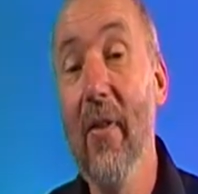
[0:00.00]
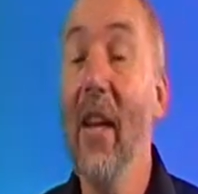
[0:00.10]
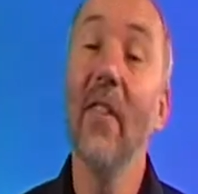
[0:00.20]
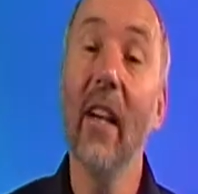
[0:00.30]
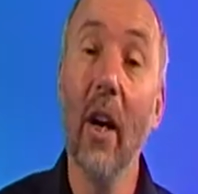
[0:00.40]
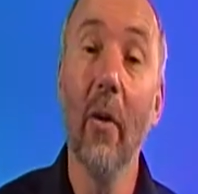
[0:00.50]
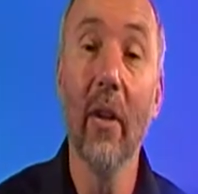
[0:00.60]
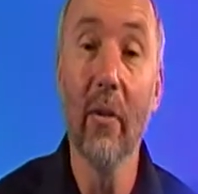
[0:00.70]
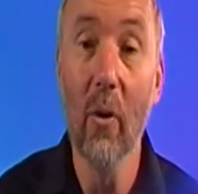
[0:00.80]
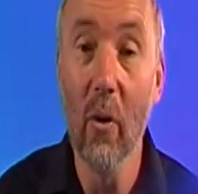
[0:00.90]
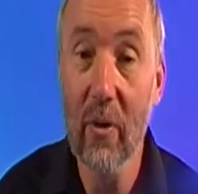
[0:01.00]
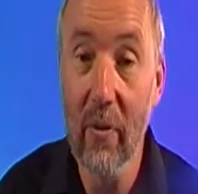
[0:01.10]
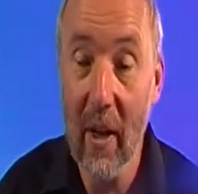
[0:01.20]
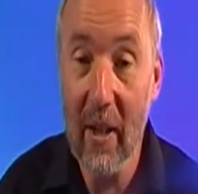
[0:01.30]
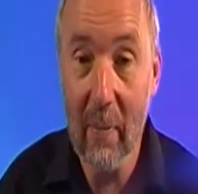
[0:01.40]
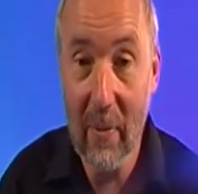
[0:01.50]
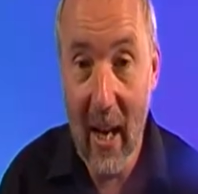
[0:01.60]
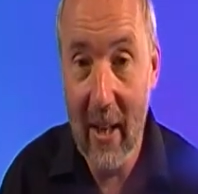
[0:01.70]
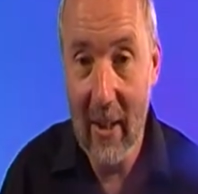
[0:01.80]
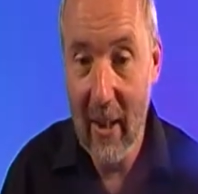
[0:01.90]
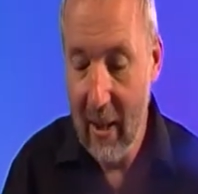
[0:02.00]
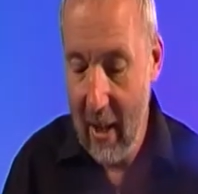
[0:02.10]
Then they go in, of course, find him dead,